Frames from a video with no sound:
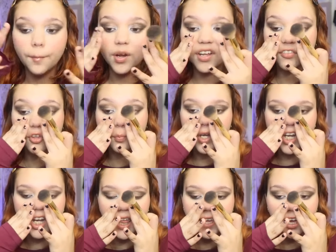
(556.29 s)
But if you put
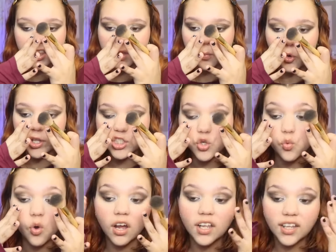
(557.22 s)
it like on the points you
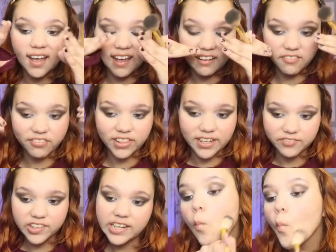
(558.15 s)
want kind of
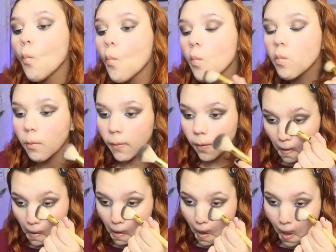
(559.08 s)
lifted, it's going to look
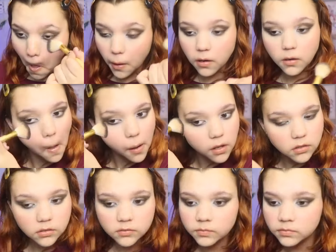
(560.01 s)
lifted.
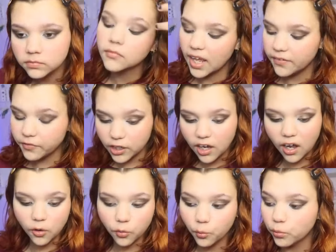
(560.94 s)
I
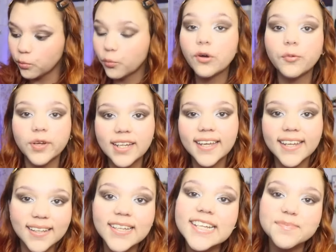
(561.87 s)
forgot. What we
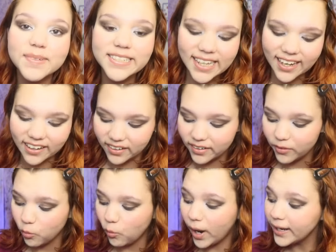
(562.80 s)
need is mascara.
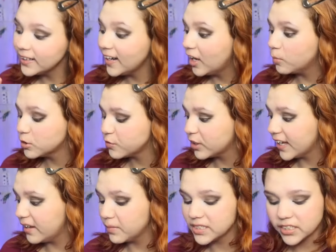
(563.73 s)
Why did I almost
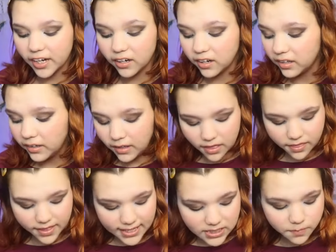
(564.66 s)
forget mascara?
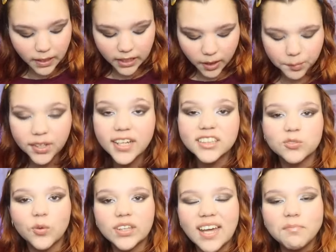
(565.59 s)
These makeup looks
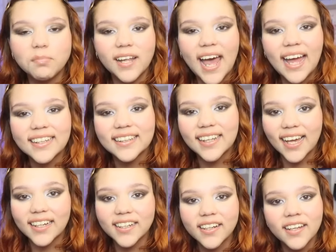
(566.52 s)
with that black
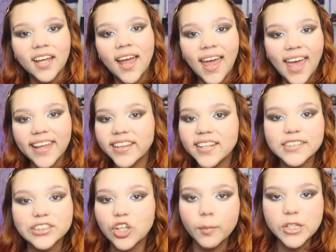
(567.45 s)
liner, it
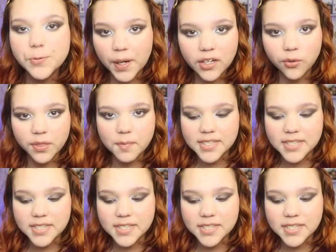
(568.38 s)
looks so much better with